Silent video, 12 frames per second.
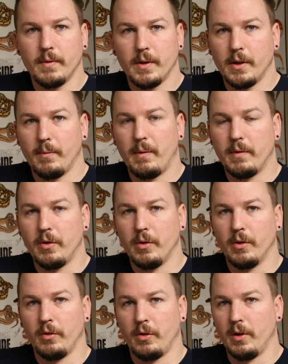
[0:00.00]
you know, maybe two
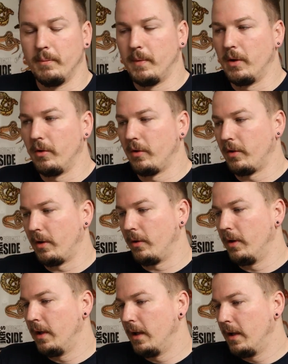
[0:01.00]
years old at most.
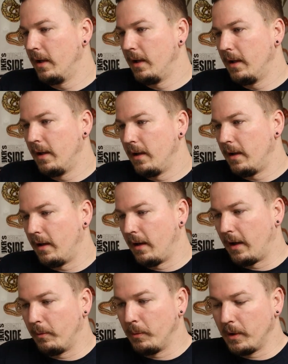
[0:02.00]
So uh,
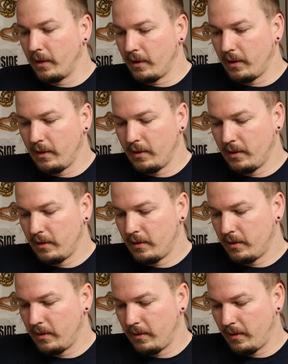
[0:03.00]
I really,
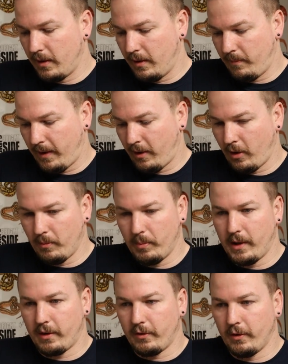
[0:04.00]
uh, my heart
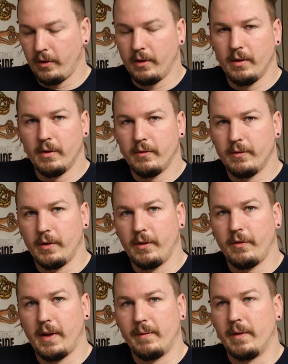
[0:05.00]
breaks for, for
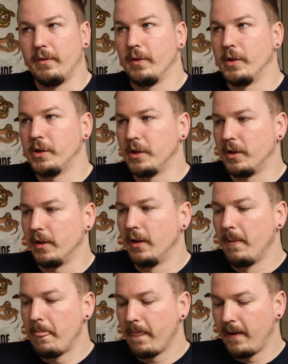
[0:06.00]
the family for sure.